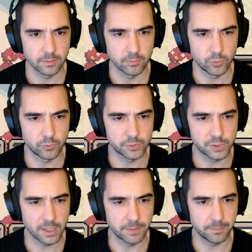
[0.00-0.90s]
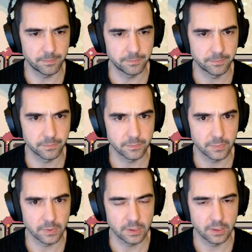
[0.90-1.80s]
Moves up.
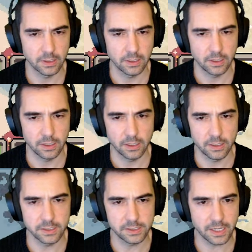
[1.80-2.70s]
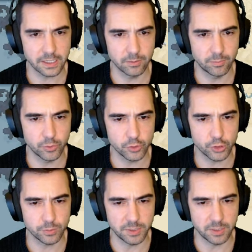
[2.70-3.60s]
And this guy can
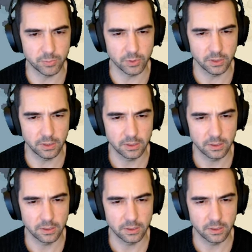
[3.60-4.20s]
push people.